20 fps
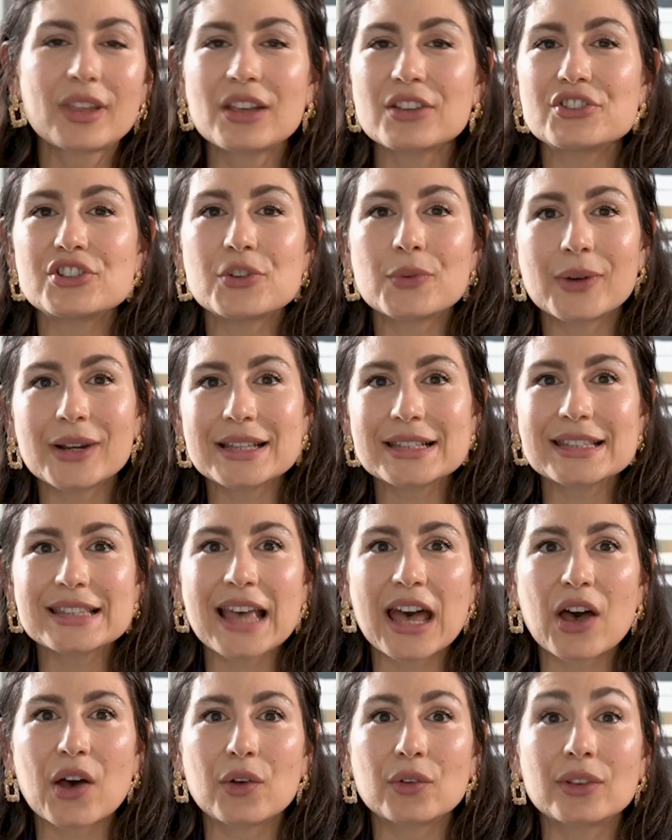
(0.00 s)
Do you want to
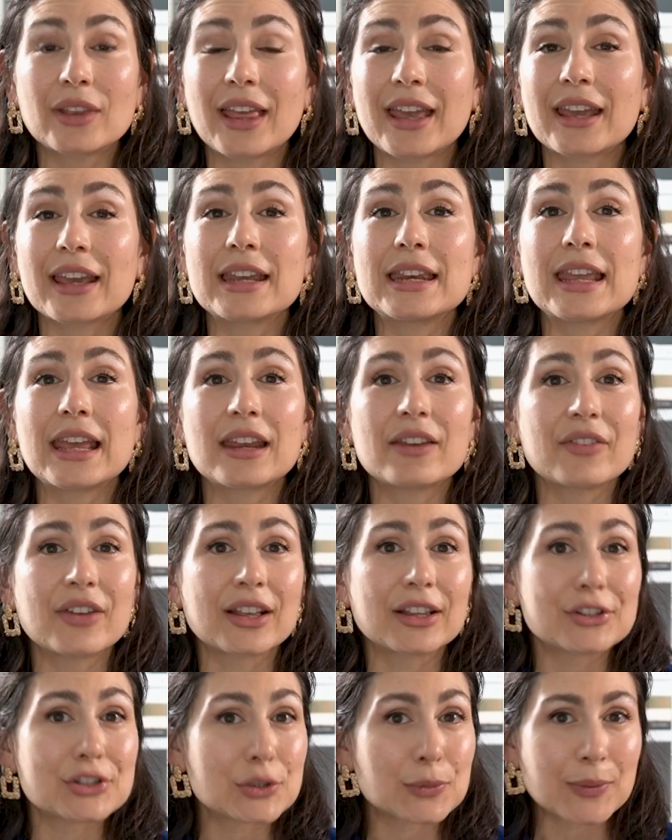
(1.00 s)
sound like a native
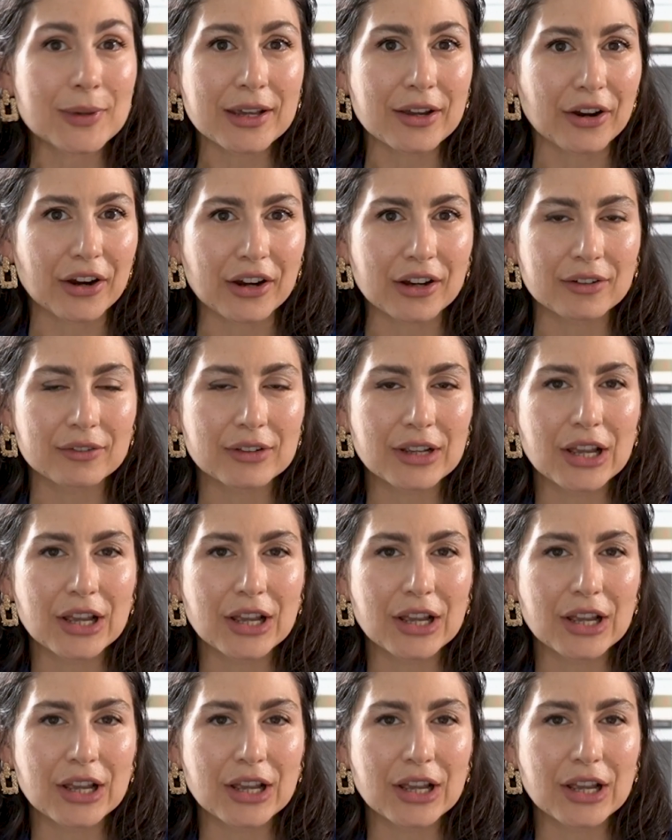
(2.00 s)
English speaker?